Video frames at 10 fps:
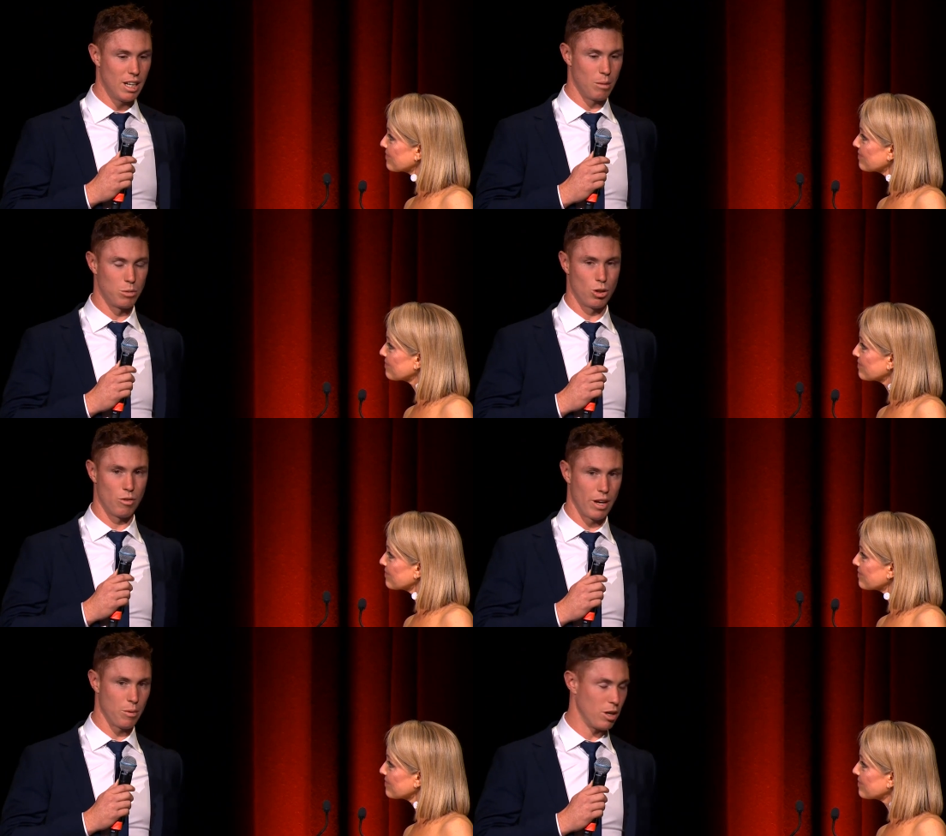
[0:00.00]
Speaker 1: I'm sure
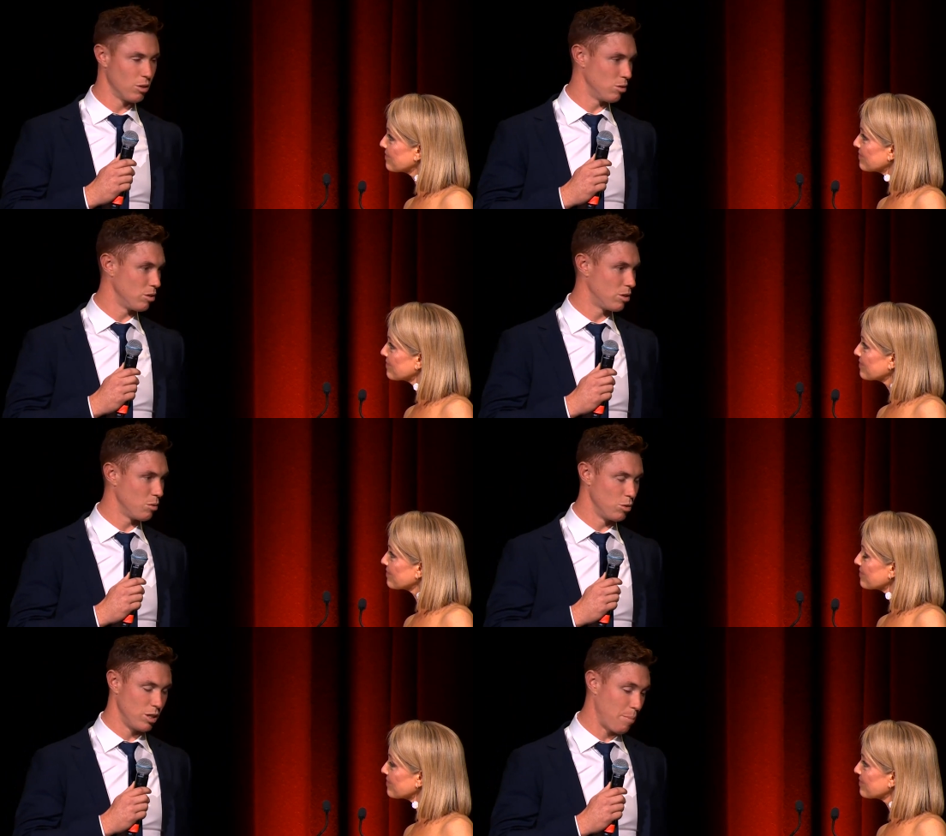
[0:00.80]
if anyone else was,
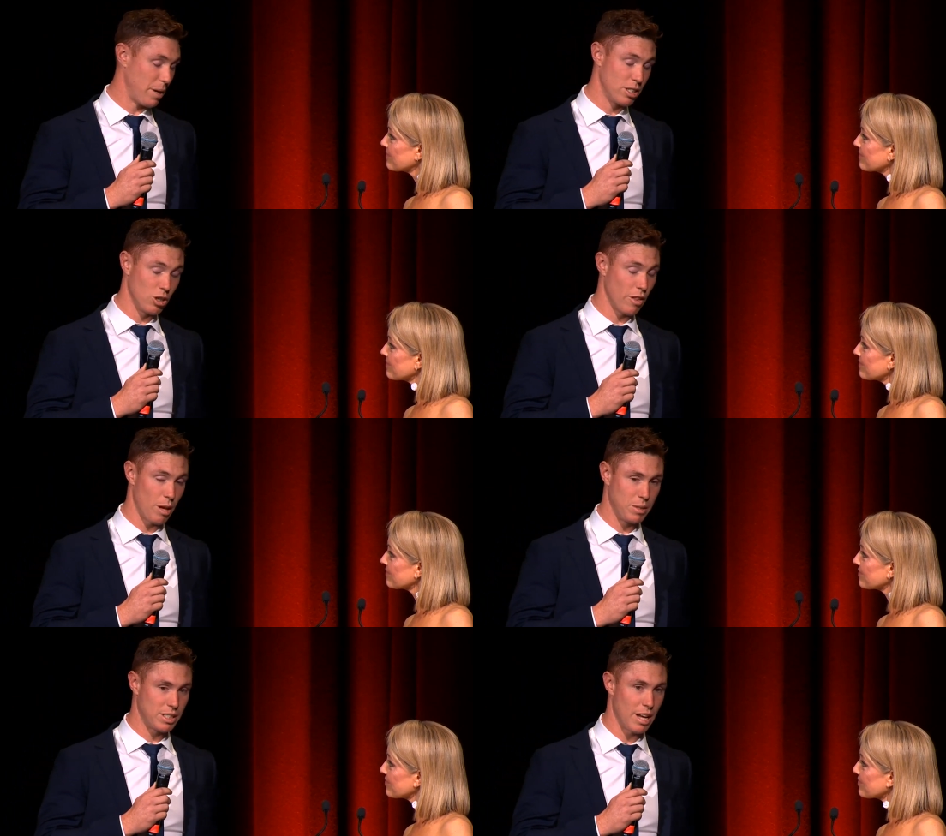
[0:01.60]
was up here tonight,
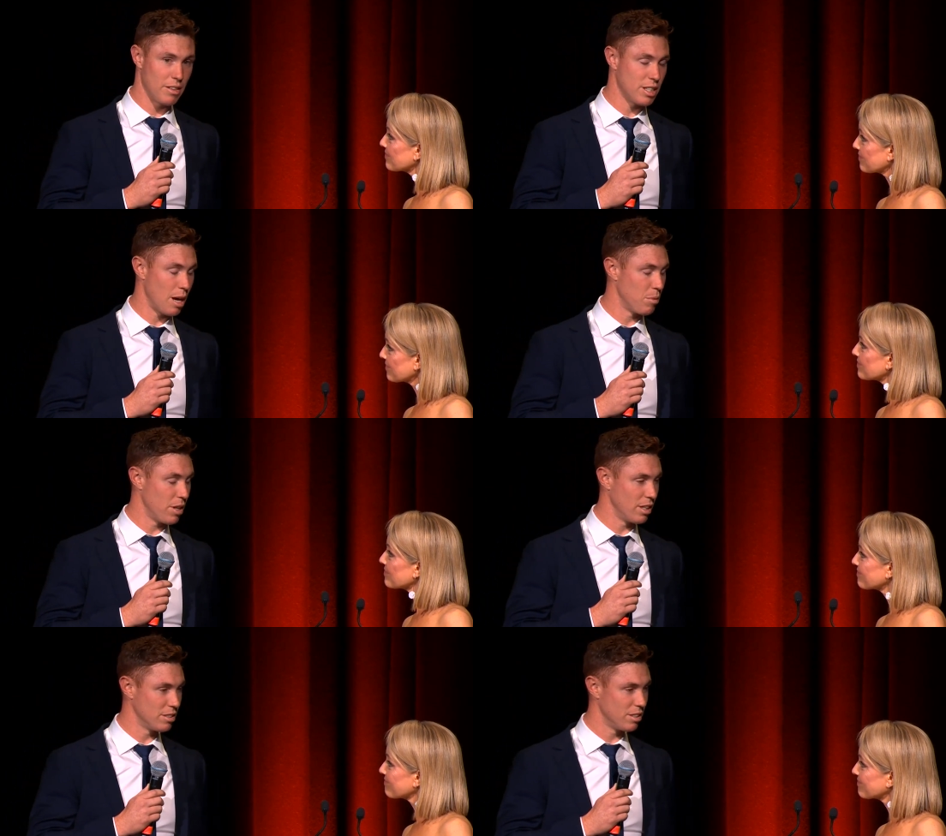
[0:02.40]
they'd be saying the same
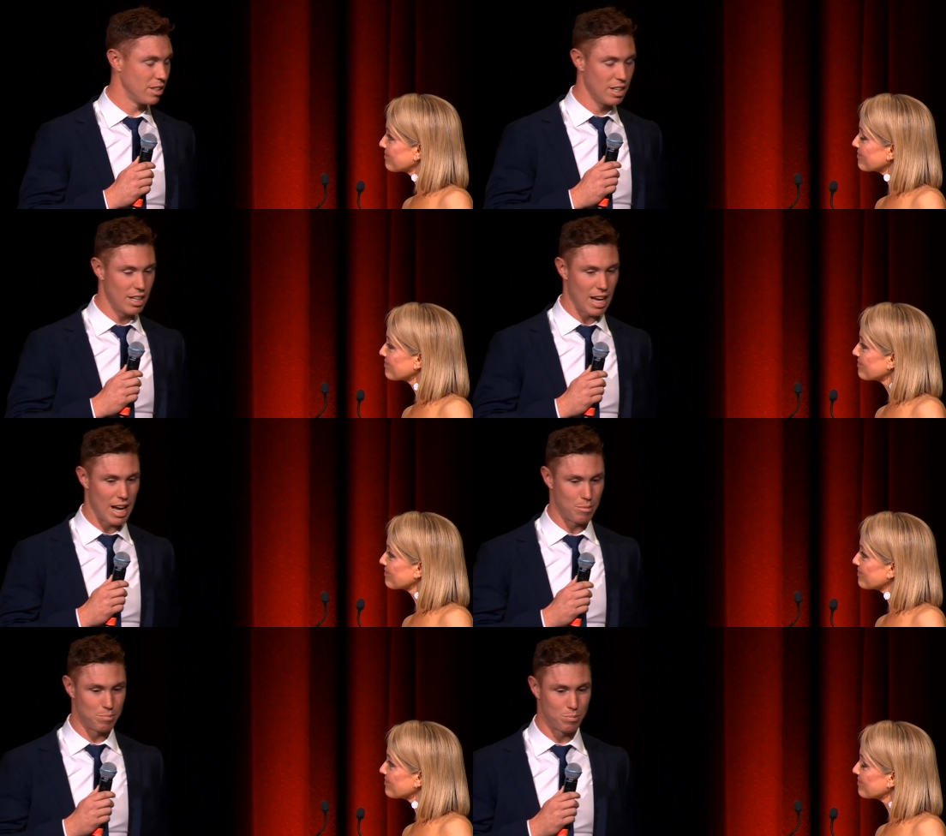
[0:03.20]
things, and
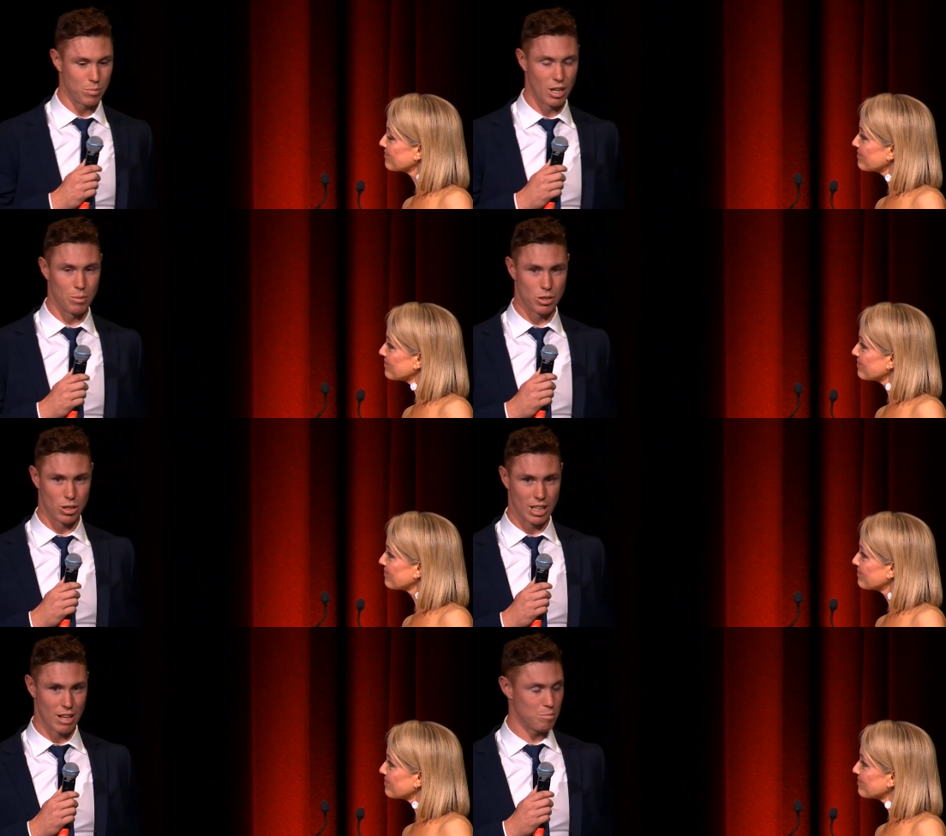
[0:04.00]
um, you know we
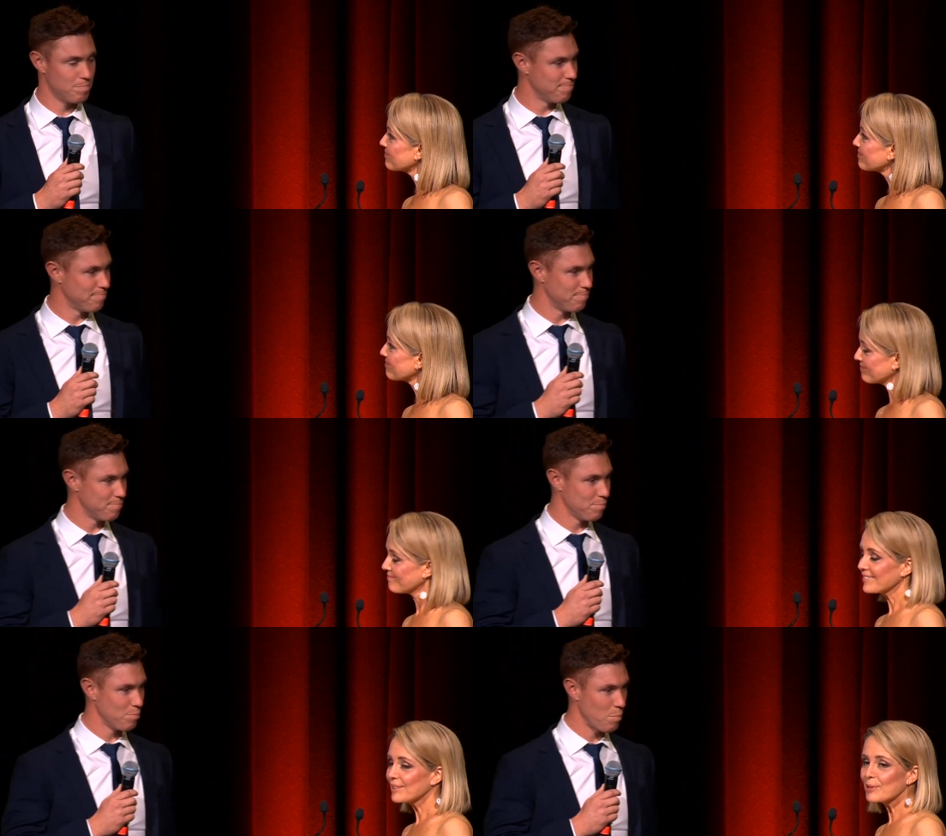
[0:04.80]
certainly love them.
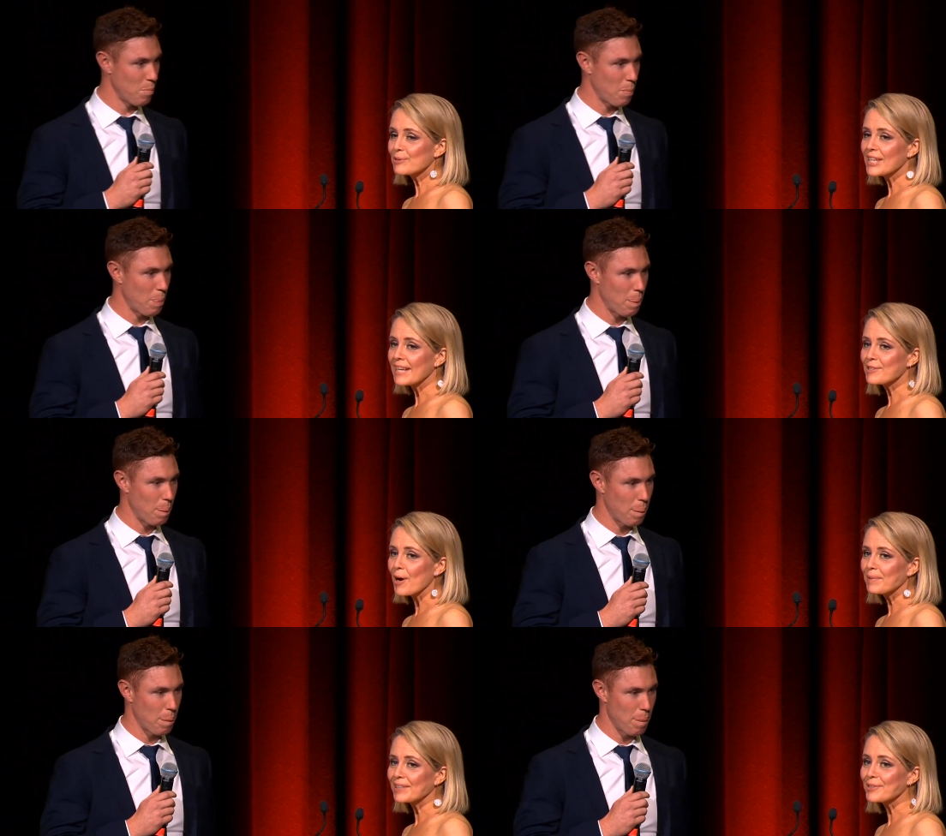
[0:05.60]
Speaker 2: Well said,
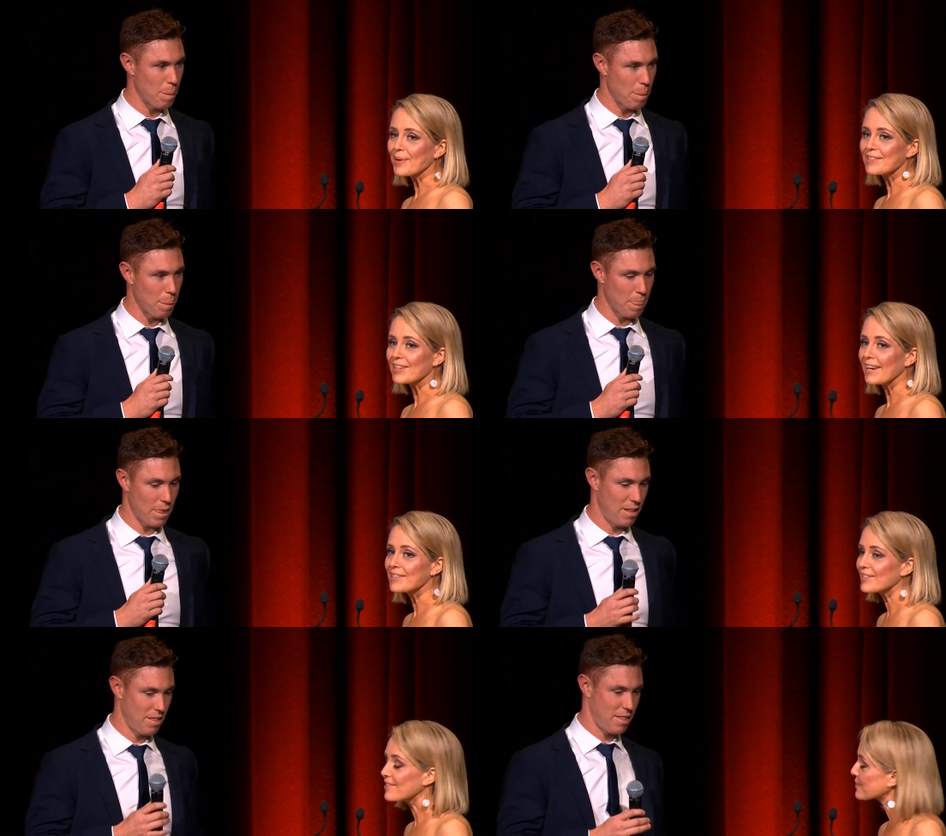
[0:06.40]
Tom, and
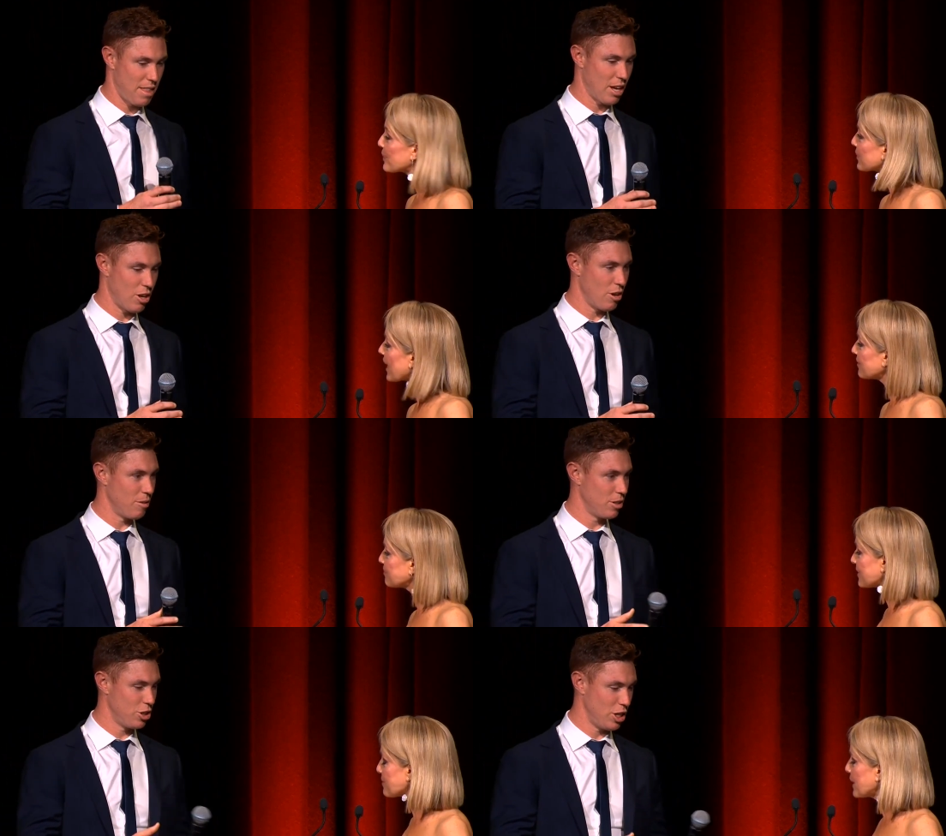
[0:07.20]
congratulations. Well Thank done. You.
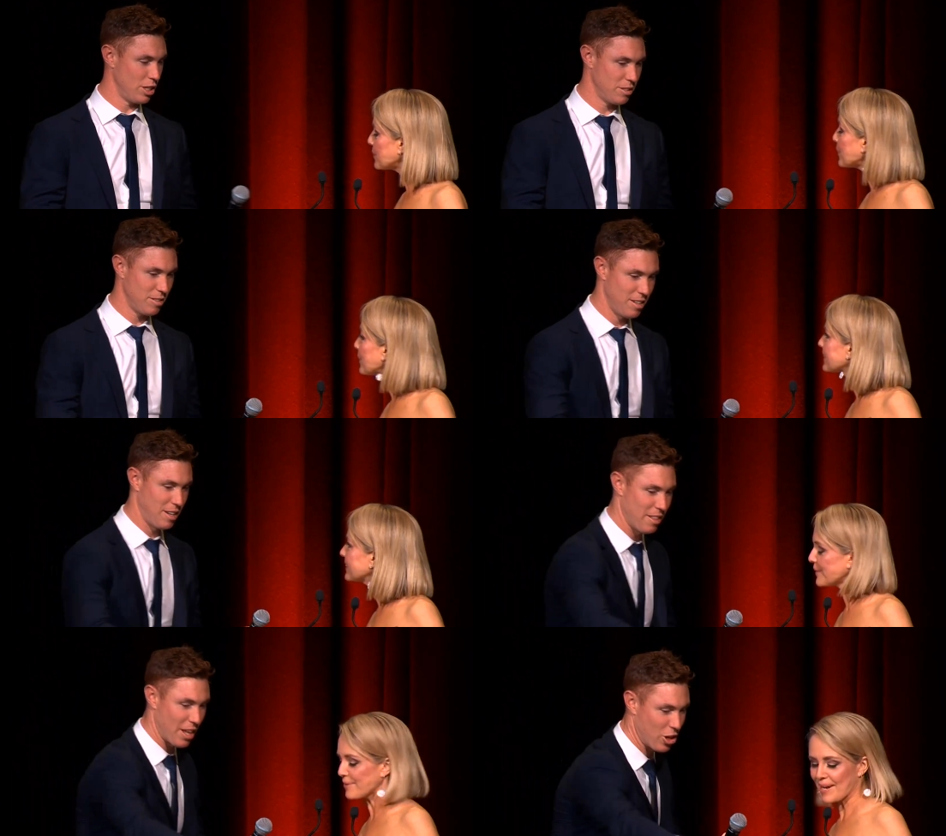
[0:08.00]
It's a big Cheers. award.
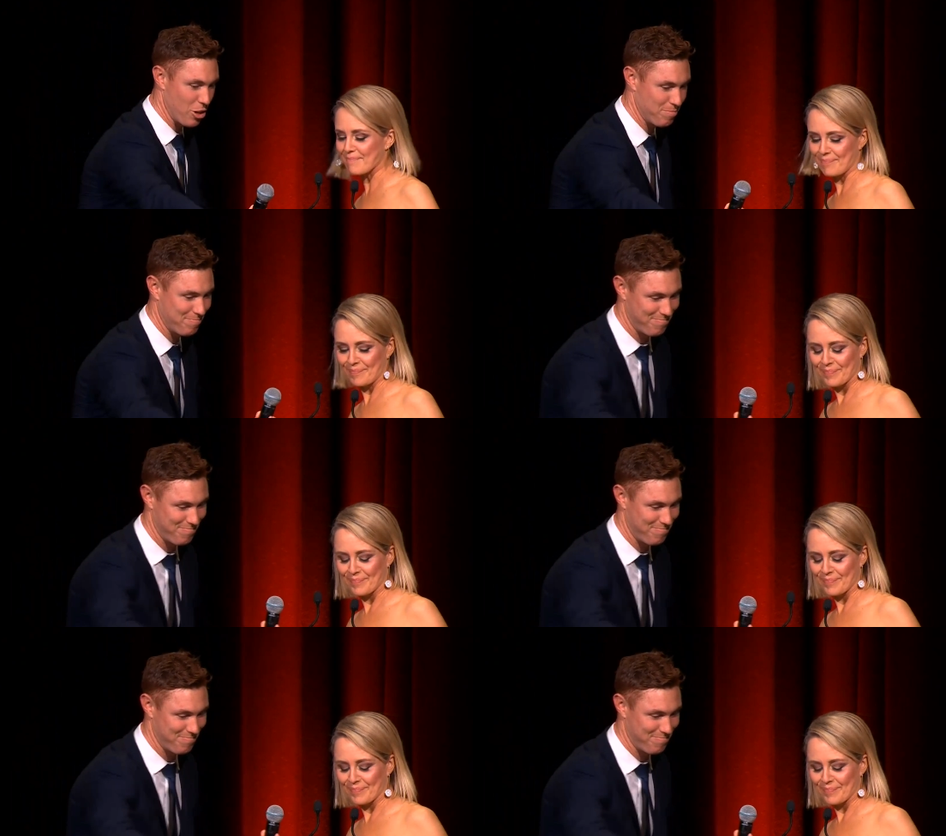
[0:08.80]
Well Thank done. You.